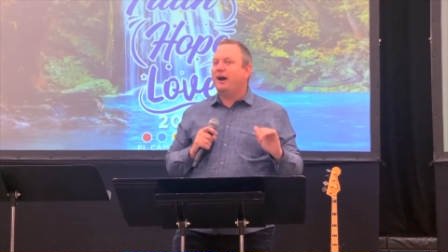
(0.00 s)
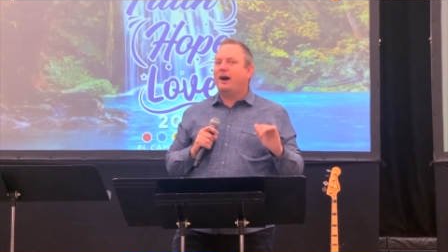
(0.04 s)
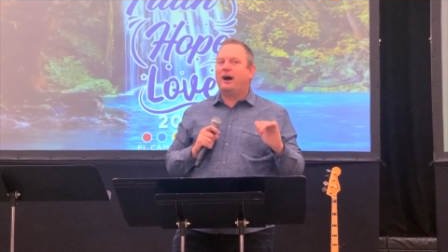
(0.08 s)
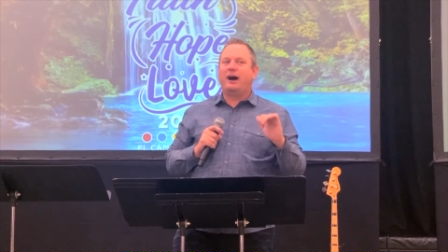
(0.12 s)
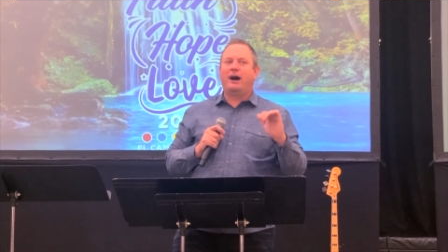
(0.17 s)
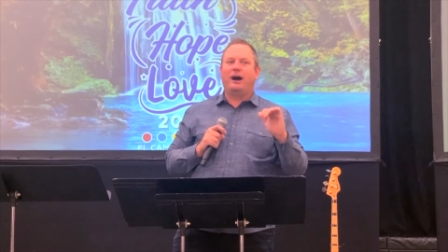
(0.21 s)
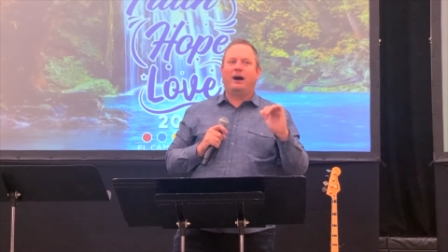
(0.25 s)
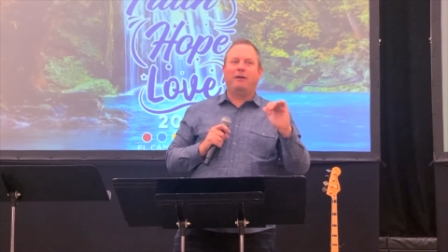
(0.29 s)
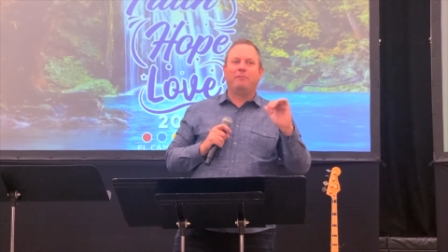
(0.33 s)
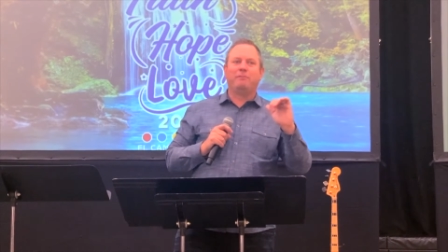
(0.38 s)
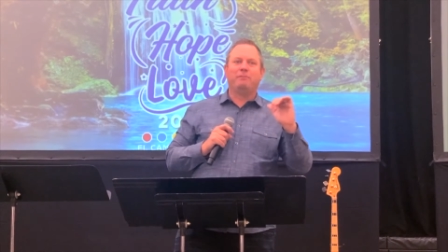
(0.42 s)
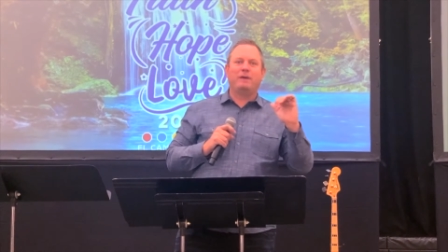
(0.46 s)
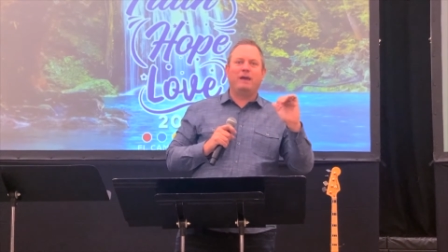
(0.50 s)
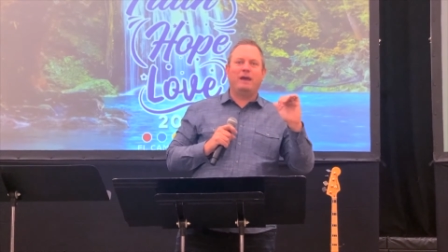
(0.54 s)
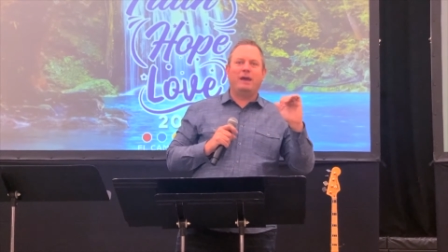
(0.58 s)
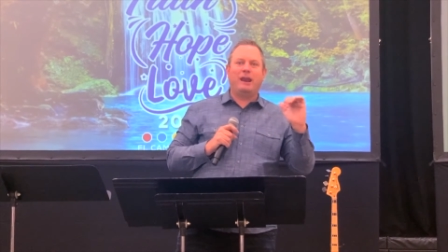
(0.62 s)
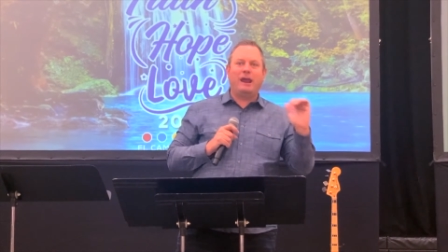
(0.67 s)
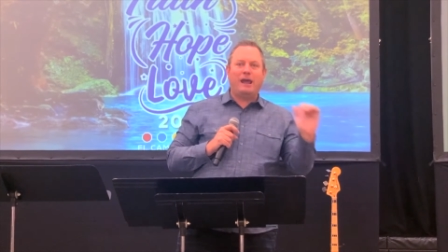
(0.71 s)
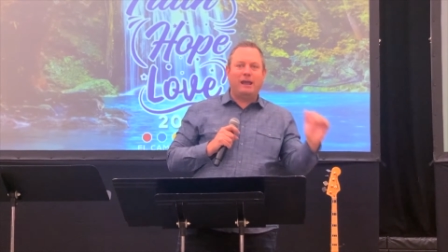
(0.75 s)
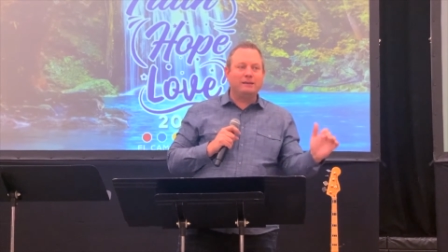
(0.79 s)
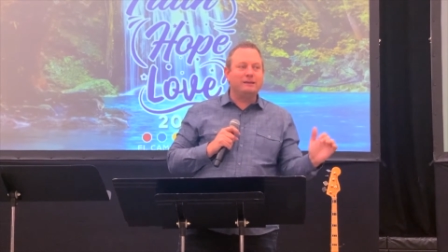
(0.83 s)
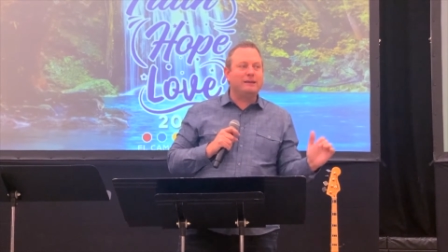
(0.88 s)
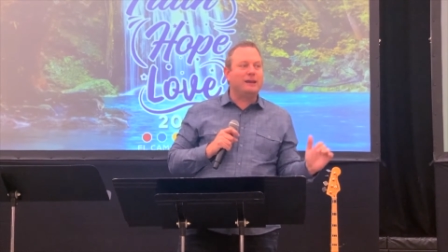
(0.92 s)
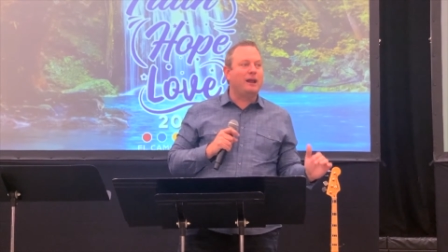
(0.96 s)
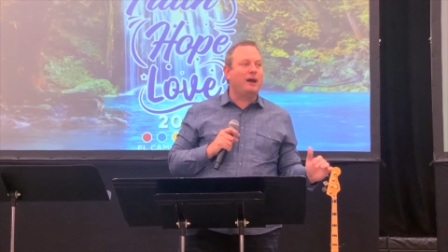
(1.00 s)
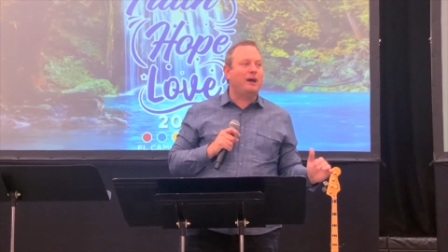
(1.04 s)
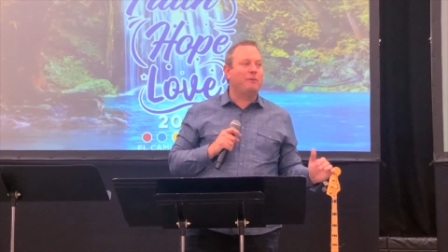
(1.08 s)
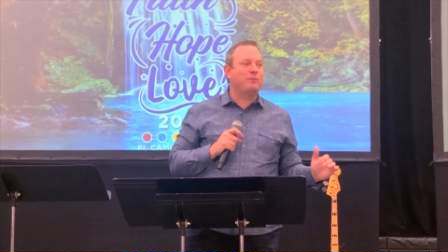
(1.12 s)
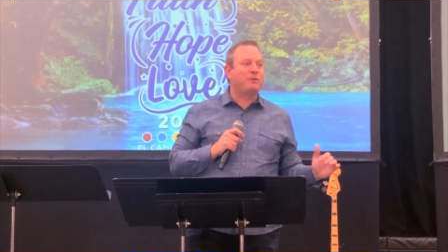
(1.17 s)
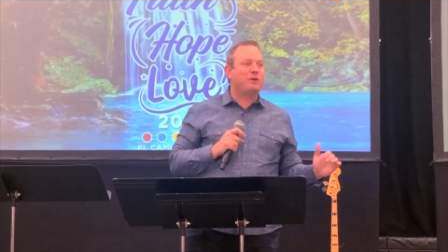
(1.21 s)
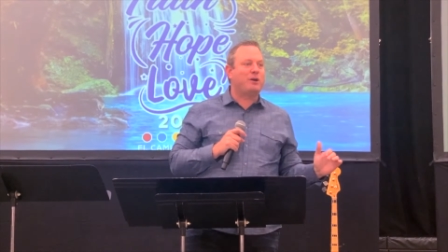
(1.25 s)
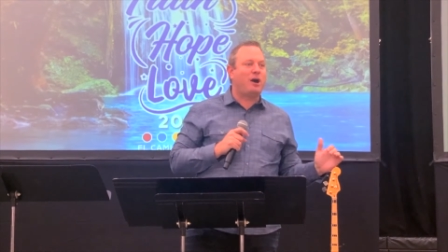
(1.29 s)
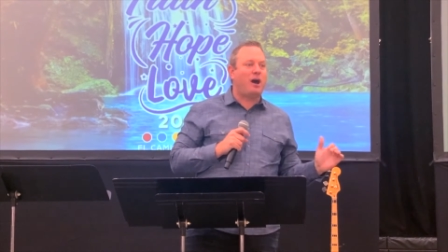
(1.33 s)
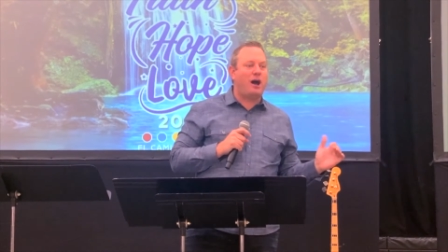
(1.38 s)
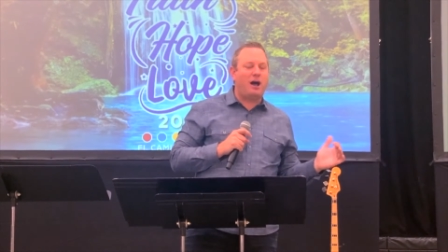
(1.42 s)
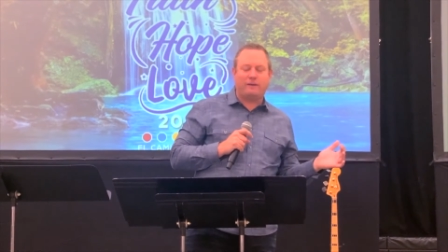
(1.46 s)
Um, it ended
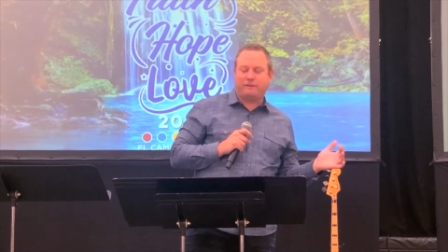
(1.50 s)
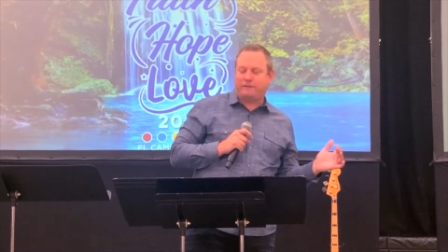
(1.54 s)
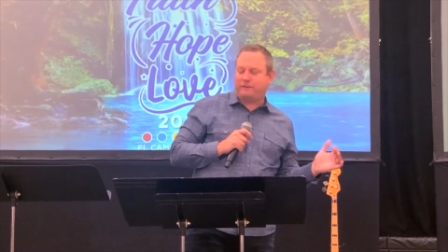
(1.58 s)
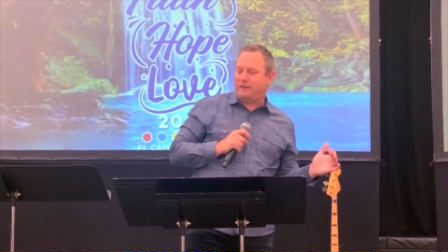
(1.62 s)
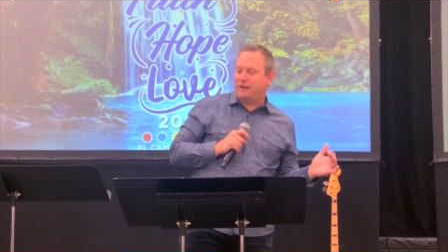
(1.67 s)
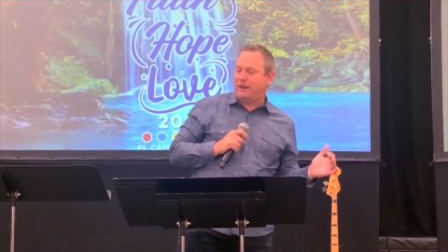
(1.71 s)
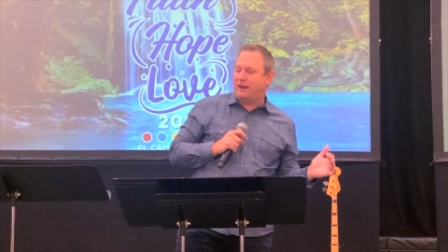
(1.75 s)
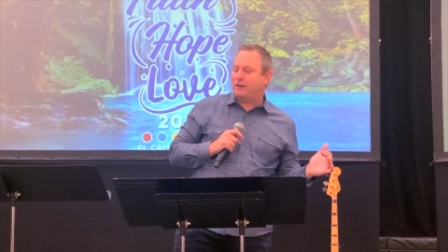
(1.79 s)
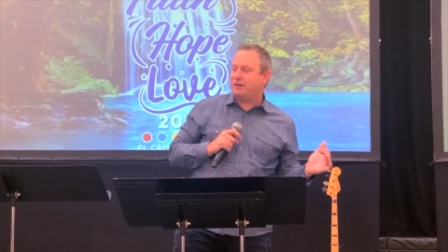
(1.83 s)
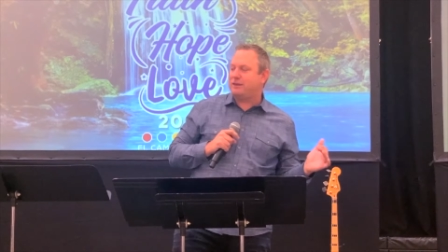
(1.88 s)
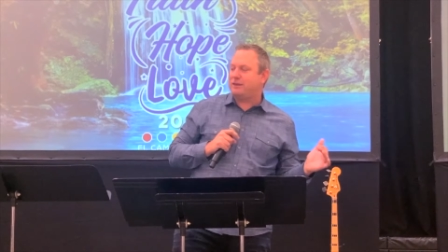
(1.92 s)
up costing